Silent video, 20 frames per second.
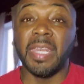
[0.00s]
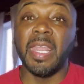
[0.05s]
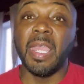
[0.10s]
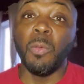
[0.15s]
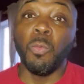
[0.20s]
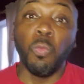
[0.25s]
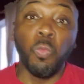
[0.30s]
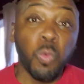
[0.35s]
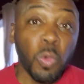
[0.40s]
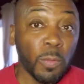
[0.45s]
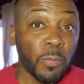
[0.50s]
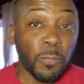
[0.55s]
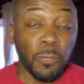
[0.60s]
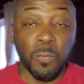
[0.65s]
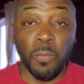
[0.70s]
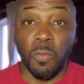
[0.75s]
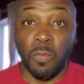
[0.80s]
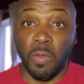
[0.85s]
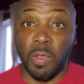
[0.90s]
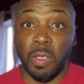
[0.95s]
they went
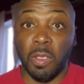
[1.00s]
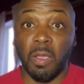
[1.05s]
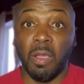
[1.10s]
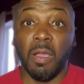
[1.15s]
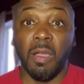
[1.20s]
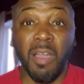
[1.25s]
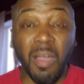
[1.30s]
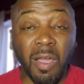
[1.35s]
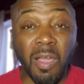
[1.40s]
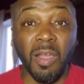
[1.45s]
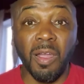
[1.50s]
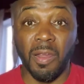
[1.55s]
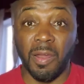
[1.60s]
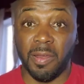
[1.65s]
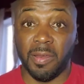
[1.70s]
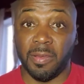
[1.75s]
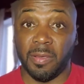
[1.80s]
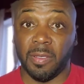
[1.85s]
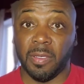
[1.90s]
for it hard.